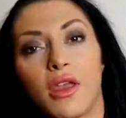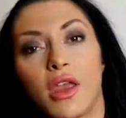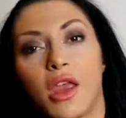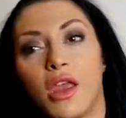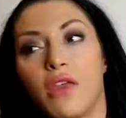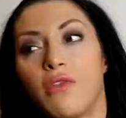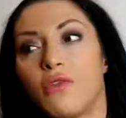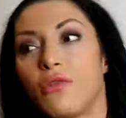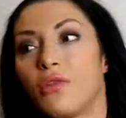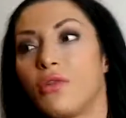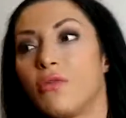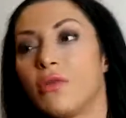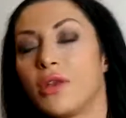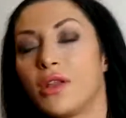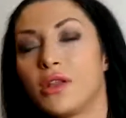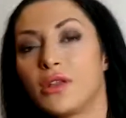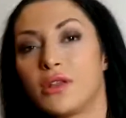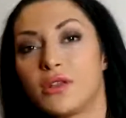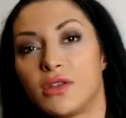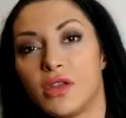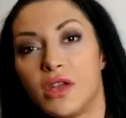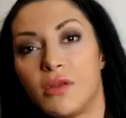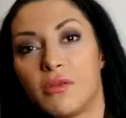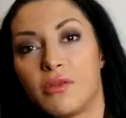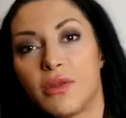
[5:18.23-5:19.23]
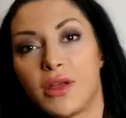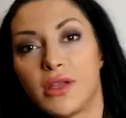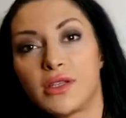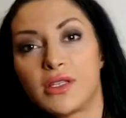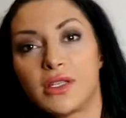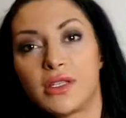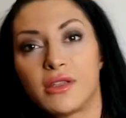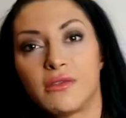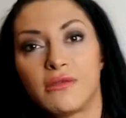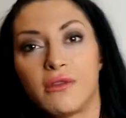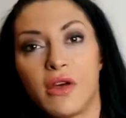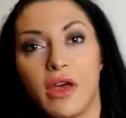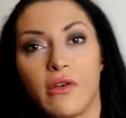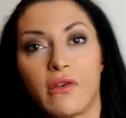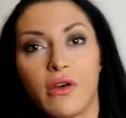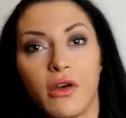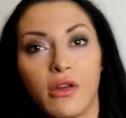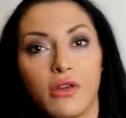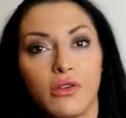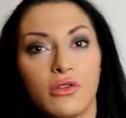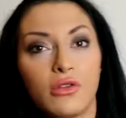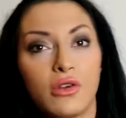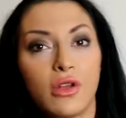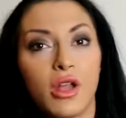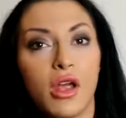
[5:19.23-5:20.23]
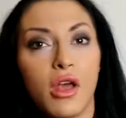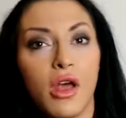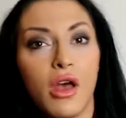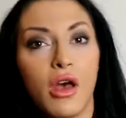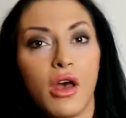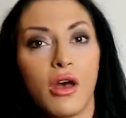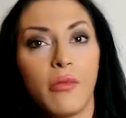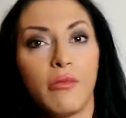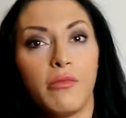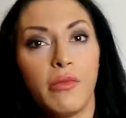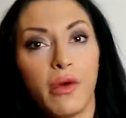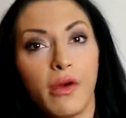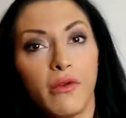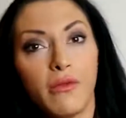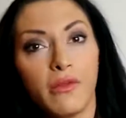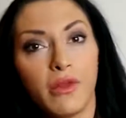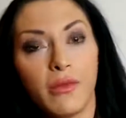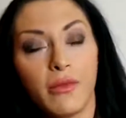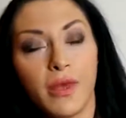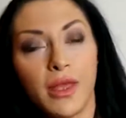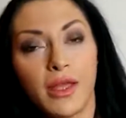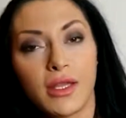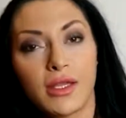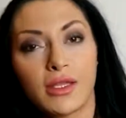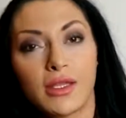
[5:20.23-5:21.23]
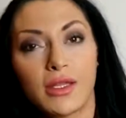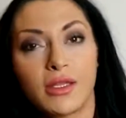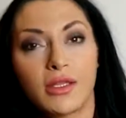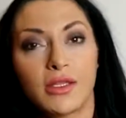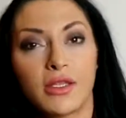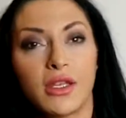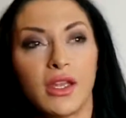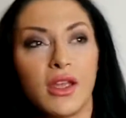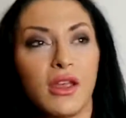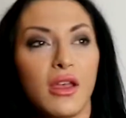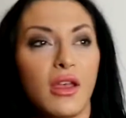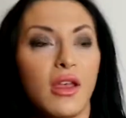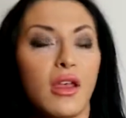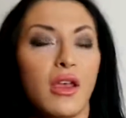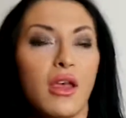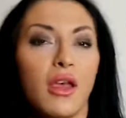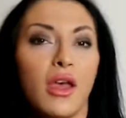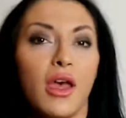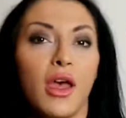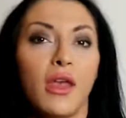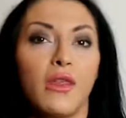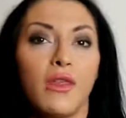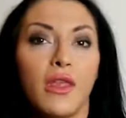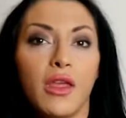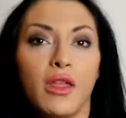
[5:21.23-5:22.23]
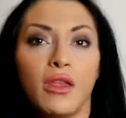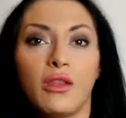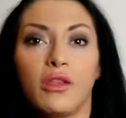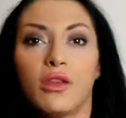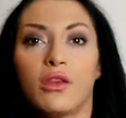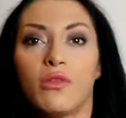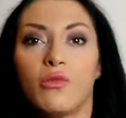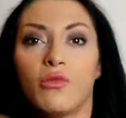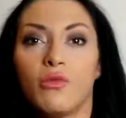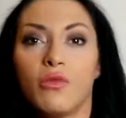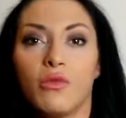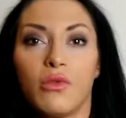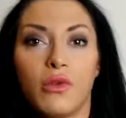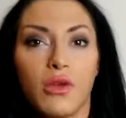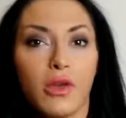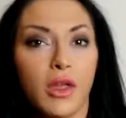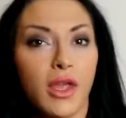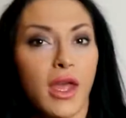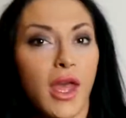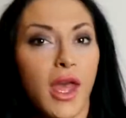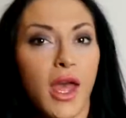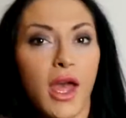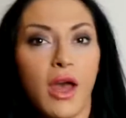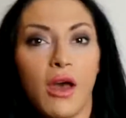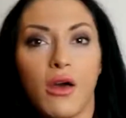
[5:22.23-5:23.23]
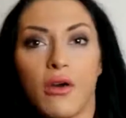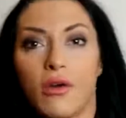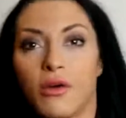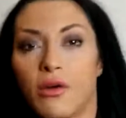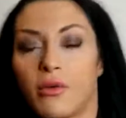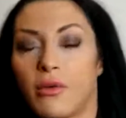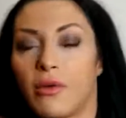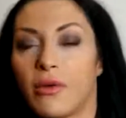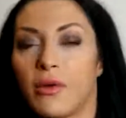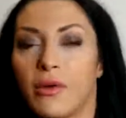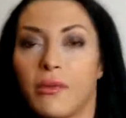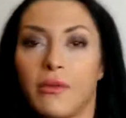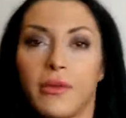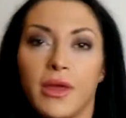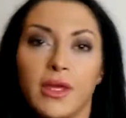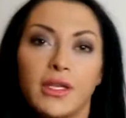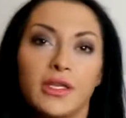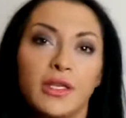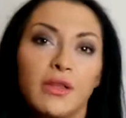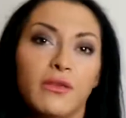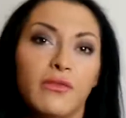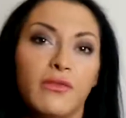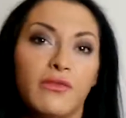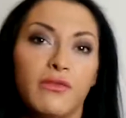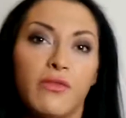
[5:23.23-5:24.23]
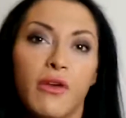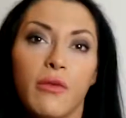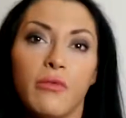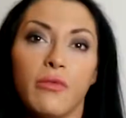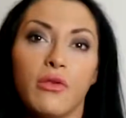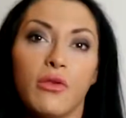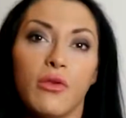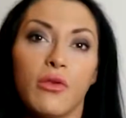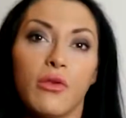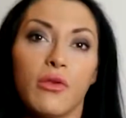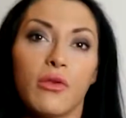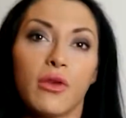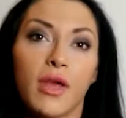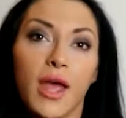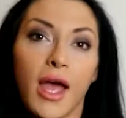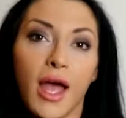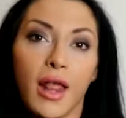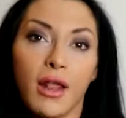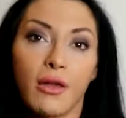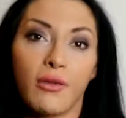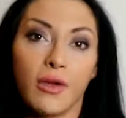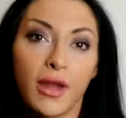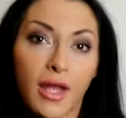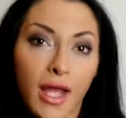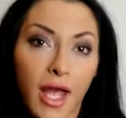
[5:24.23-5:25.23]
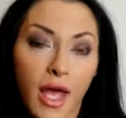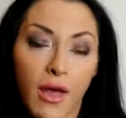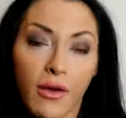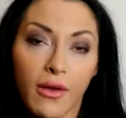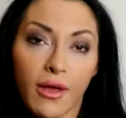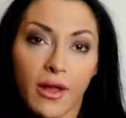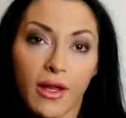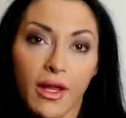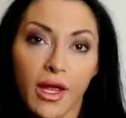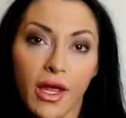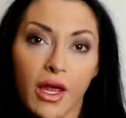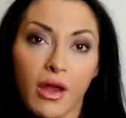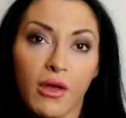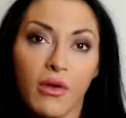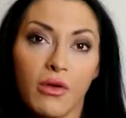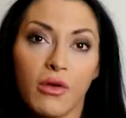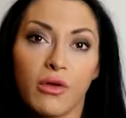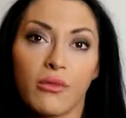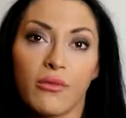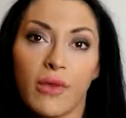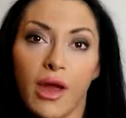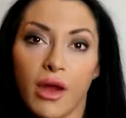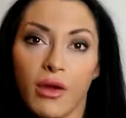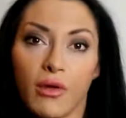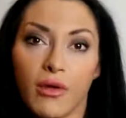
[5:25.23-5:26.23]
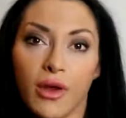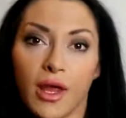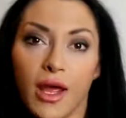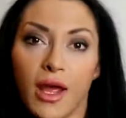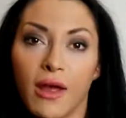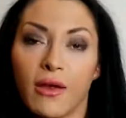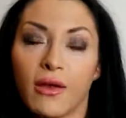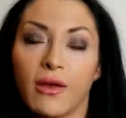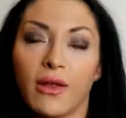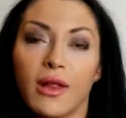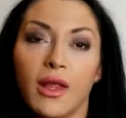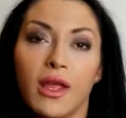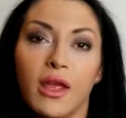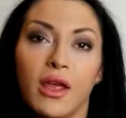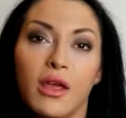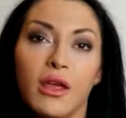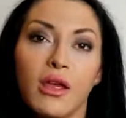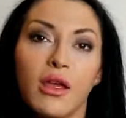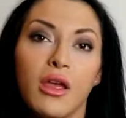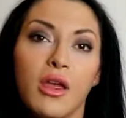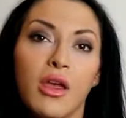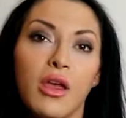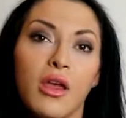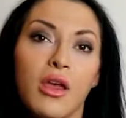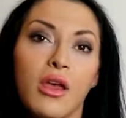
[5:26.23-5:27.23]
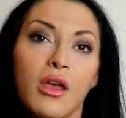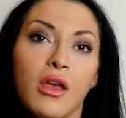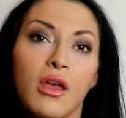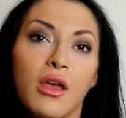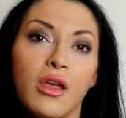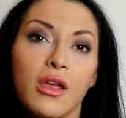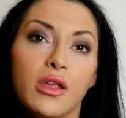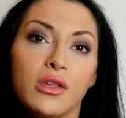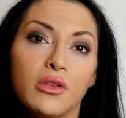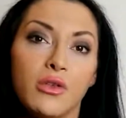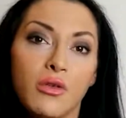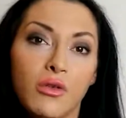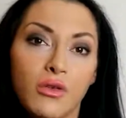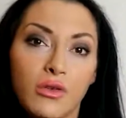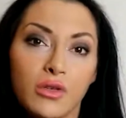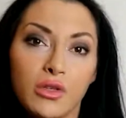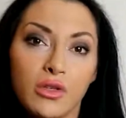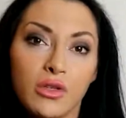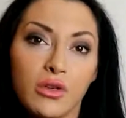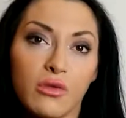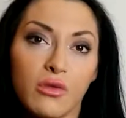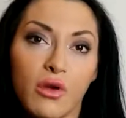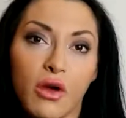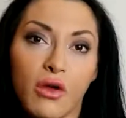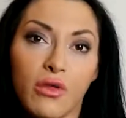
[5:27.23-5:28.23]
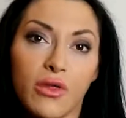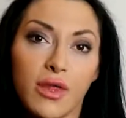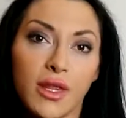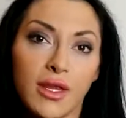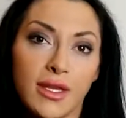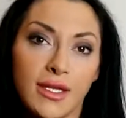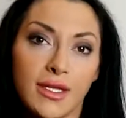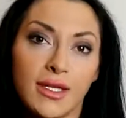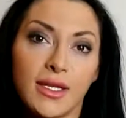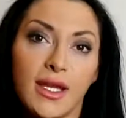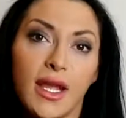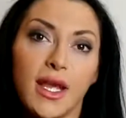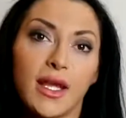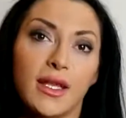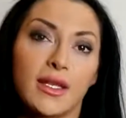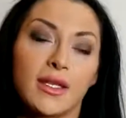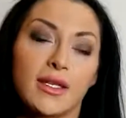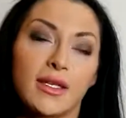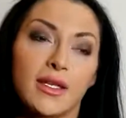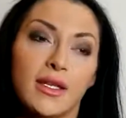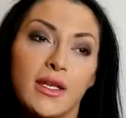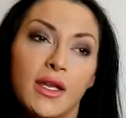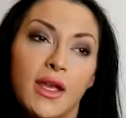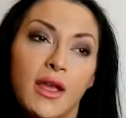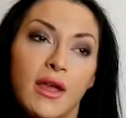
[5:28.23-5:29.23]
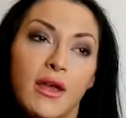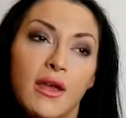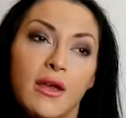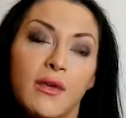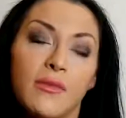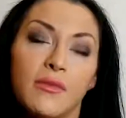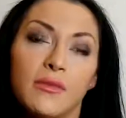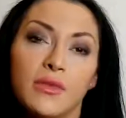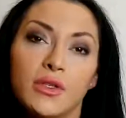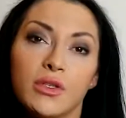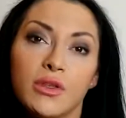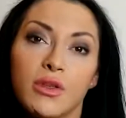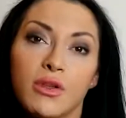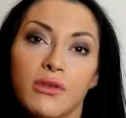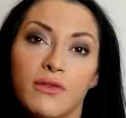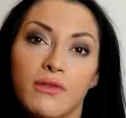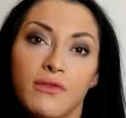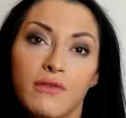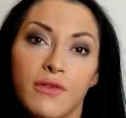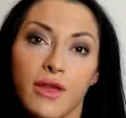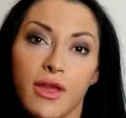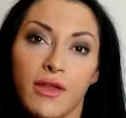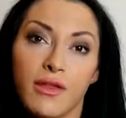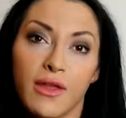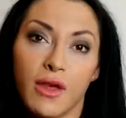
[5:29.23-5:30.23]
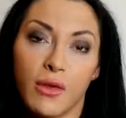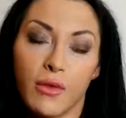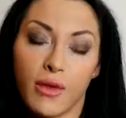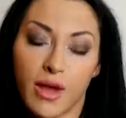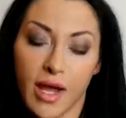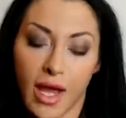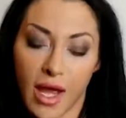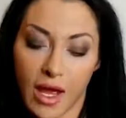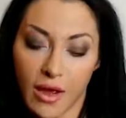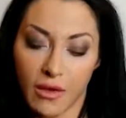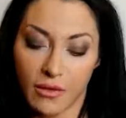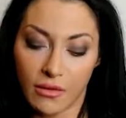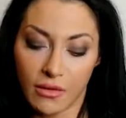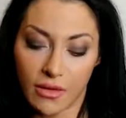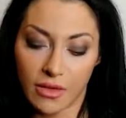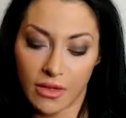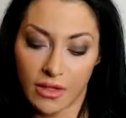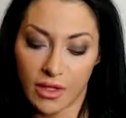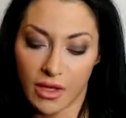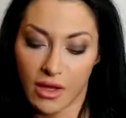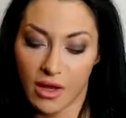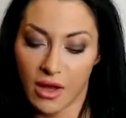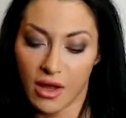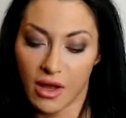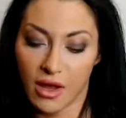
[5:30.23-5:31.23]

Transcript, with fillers: Okay, if you want to be in a surplus, it's 500 above your maintenance, and then you can work it out basically from your calorie calculator or your macro calculator. It is also on the internet, so you can figure that one out.